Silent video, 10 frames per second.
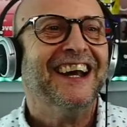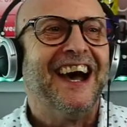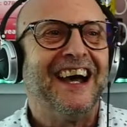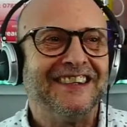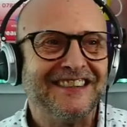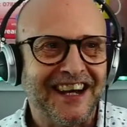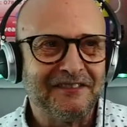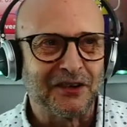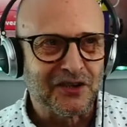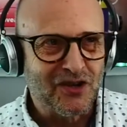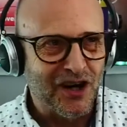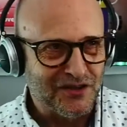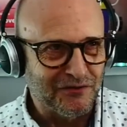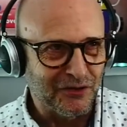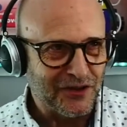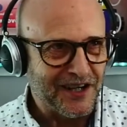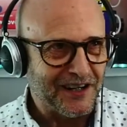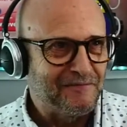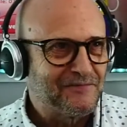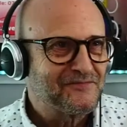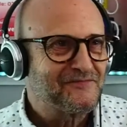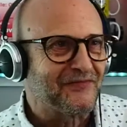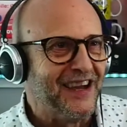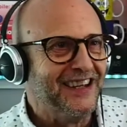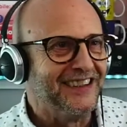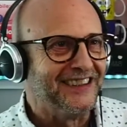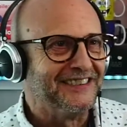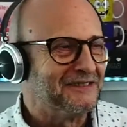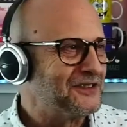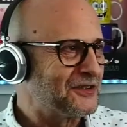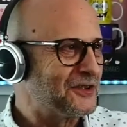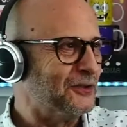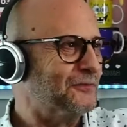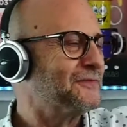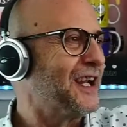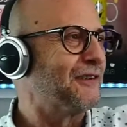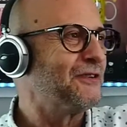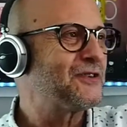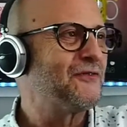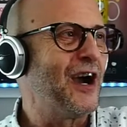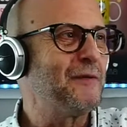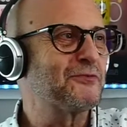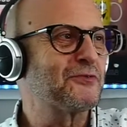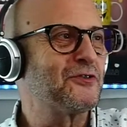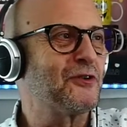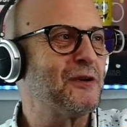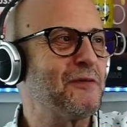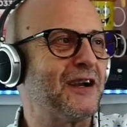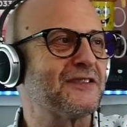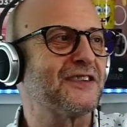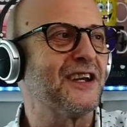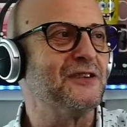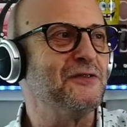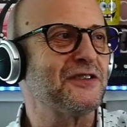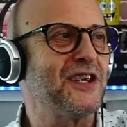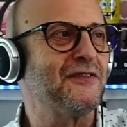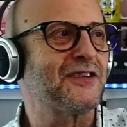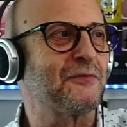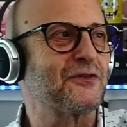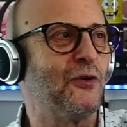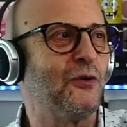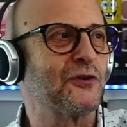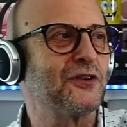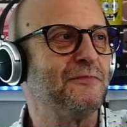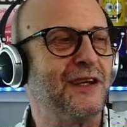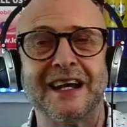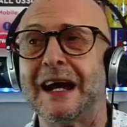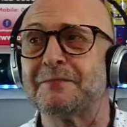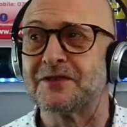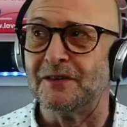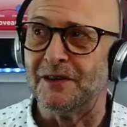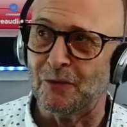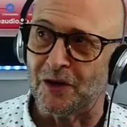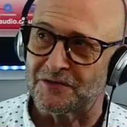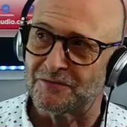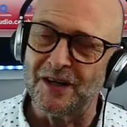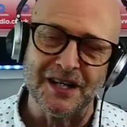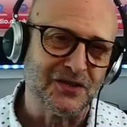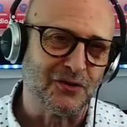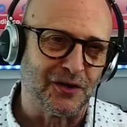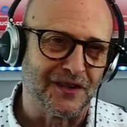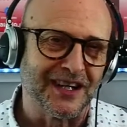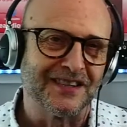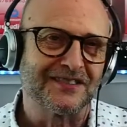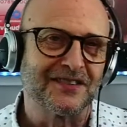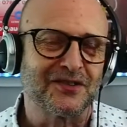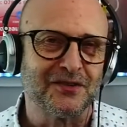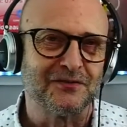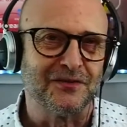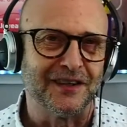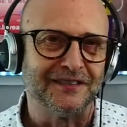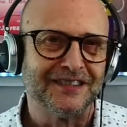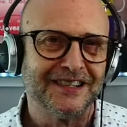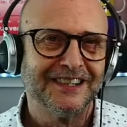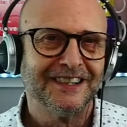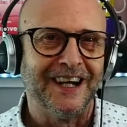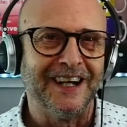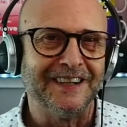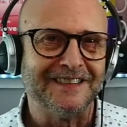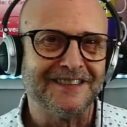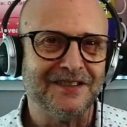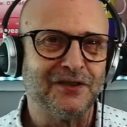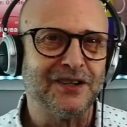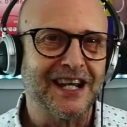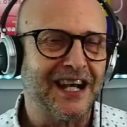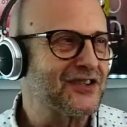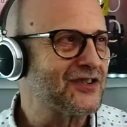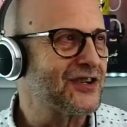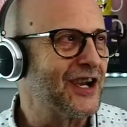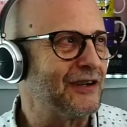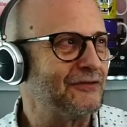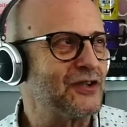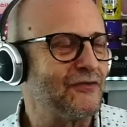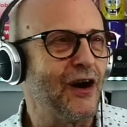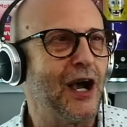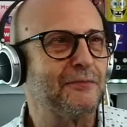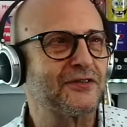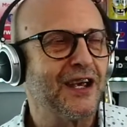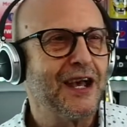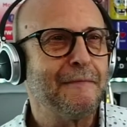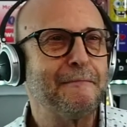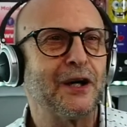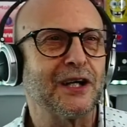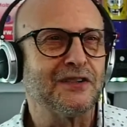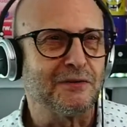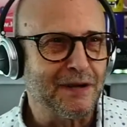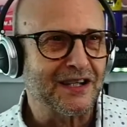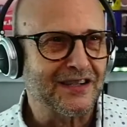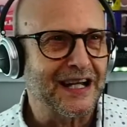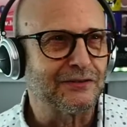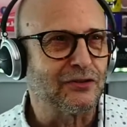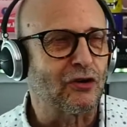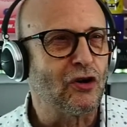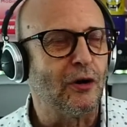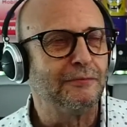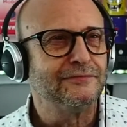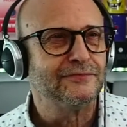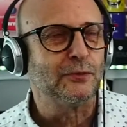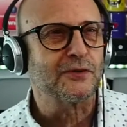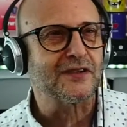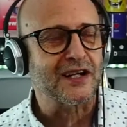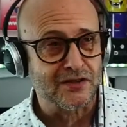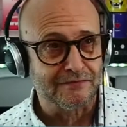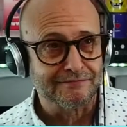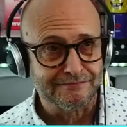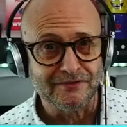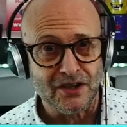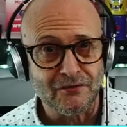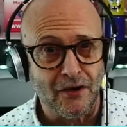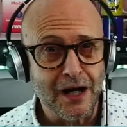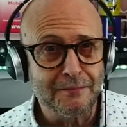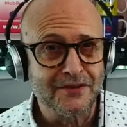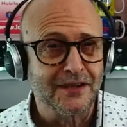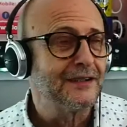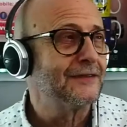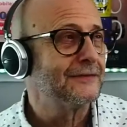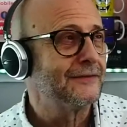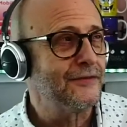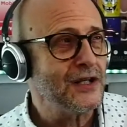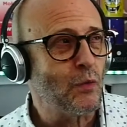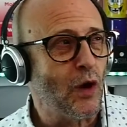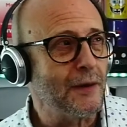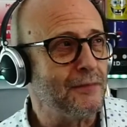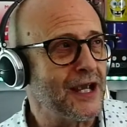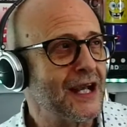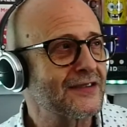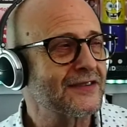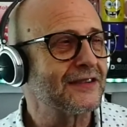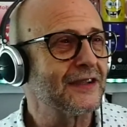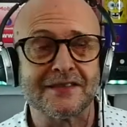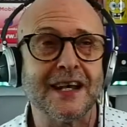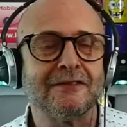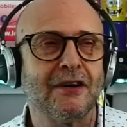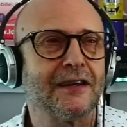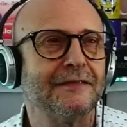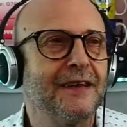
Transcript: and I haven't got the charger for it yet, which is cool. Rich Vibes was talking about New Year's Eve. Said it was awesome. It absolutely was. Really enjoyed that. Such good fun. And you can catch Rich Vibes by going to mixcloud.com/Rich Vibes, VYBS, a Z rather.